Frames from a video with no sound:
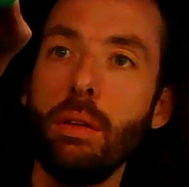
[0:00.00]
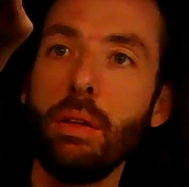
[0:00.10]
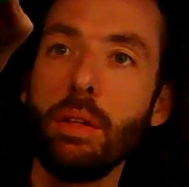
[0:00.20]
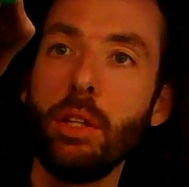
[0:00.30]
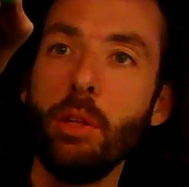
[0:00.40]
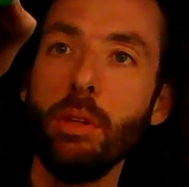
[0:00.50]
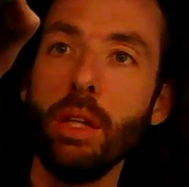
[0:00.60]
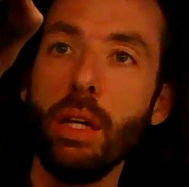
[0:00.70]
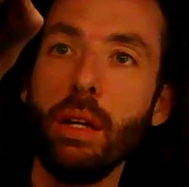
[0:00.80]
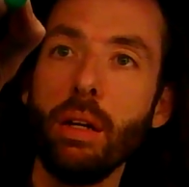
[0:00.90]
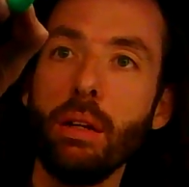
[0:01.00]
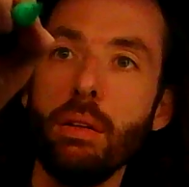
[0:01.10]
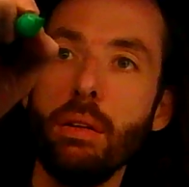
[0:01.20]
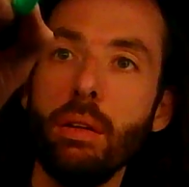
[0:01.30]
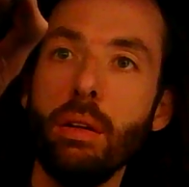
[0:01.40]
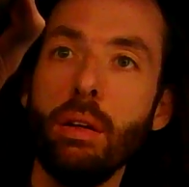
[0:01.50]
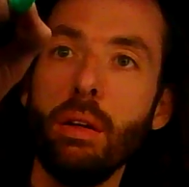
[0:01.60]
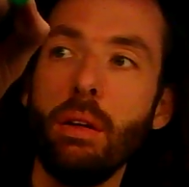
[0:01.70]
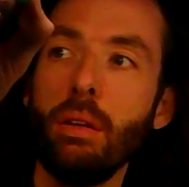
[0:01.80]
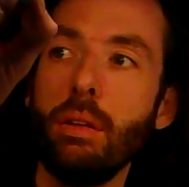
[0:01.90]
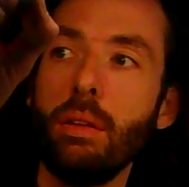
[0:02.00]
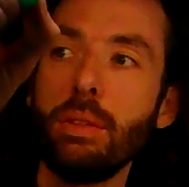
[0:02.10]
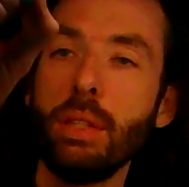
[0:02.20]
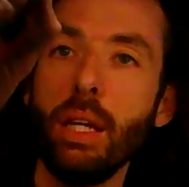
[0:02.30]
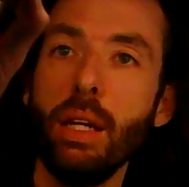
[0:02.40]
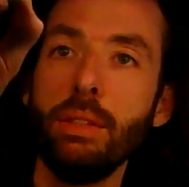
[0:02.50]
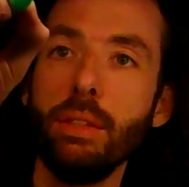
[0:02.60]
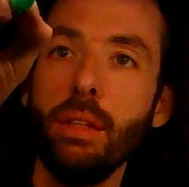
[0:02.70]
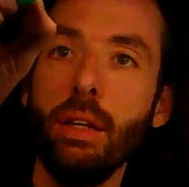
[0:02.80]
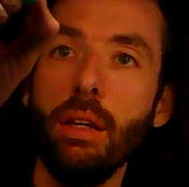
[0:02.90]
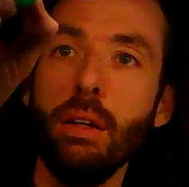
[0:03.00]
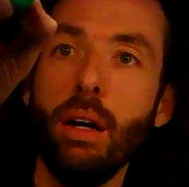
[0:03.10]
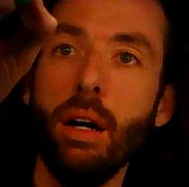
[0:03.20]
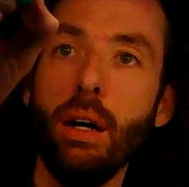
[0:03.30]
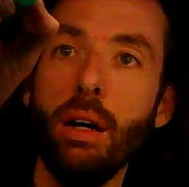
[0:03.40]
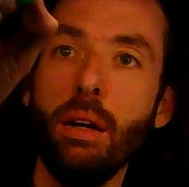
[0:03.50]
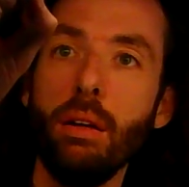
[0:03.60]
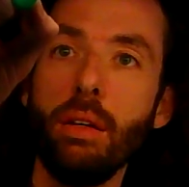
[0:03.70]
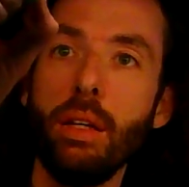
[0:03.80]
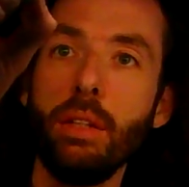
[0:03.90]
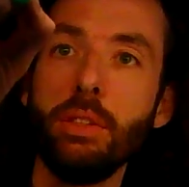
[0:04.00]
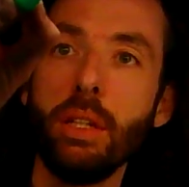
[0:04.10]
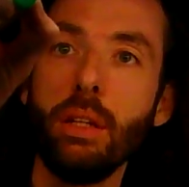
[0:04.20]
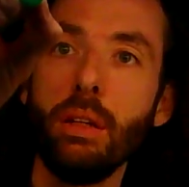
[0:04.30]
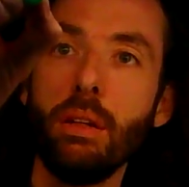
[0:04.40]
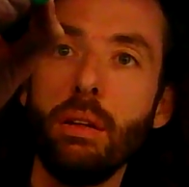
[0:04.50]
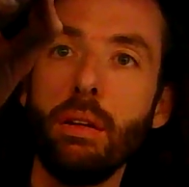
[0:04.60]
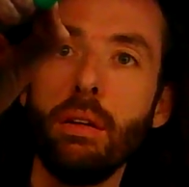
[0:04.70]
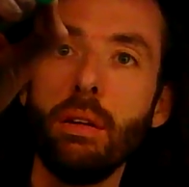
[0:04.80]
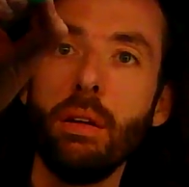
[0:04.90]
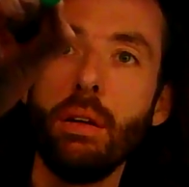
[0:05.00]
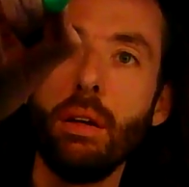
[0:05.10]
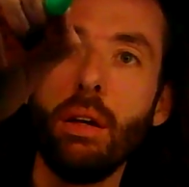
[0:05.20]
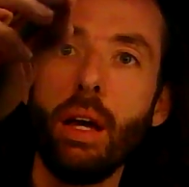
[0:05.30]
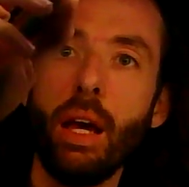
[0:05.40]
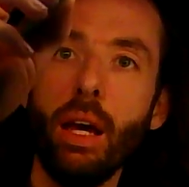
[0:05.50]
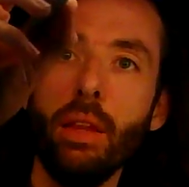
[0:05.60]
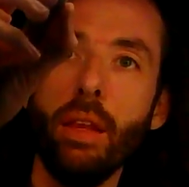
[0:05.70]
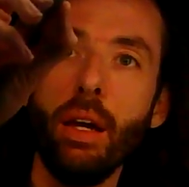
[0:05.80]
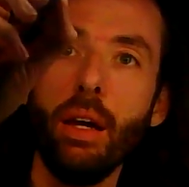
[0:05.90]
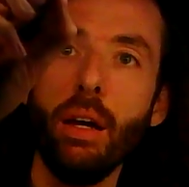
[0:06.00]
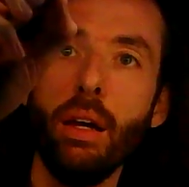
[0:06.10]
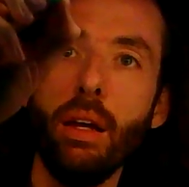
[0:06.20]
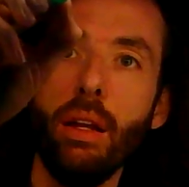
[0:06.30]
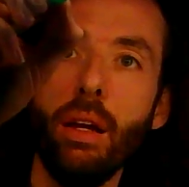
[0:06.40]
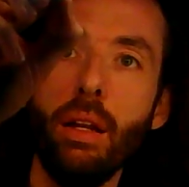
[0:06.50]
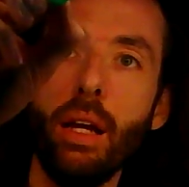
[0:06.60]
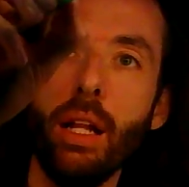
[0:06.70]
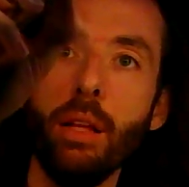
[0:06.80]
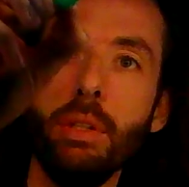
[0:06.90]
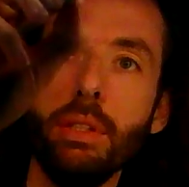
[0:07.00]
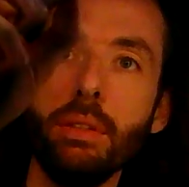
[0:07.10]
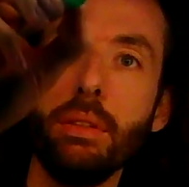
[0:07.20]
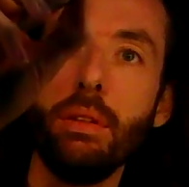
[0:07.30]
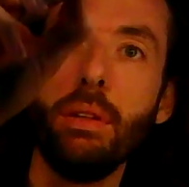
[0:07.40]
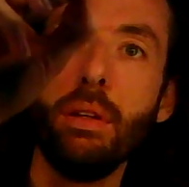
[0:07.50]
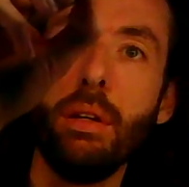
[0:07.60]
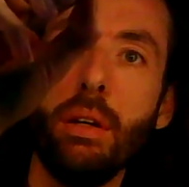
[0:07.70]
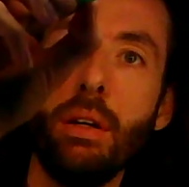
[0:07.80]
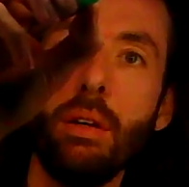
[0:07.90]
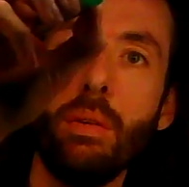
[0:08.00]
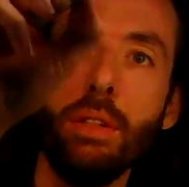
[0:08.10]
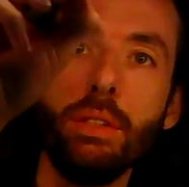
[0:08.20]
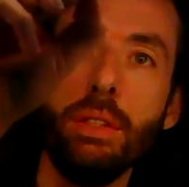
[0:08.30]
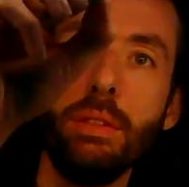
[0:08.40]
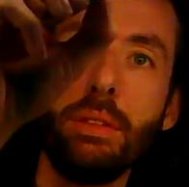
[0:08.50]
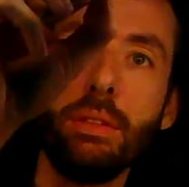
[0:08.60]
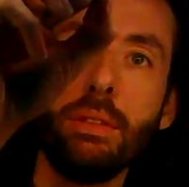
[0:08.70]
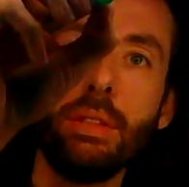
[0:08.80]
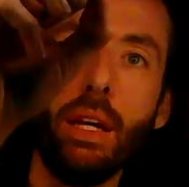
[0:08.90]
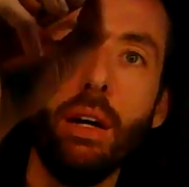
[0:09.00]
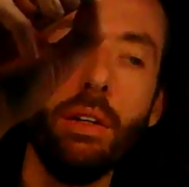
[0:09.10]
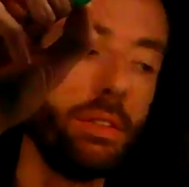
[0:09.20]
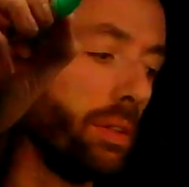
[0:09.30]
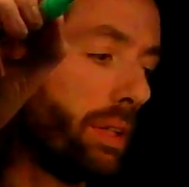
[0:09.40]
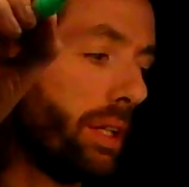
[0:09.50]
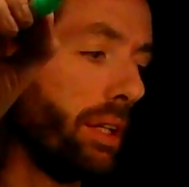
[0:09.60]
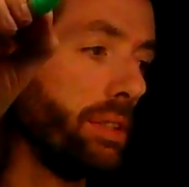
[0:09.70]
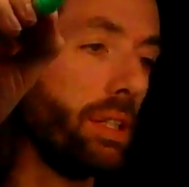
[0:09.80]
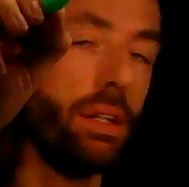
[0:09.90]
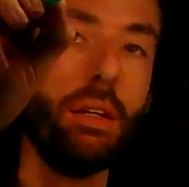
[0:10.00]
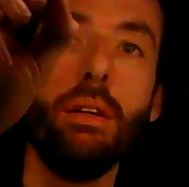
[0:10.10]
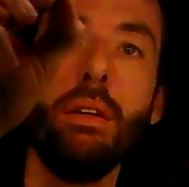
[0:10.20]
accumulator. Say it's a integer, and then an element, which is say also an integer,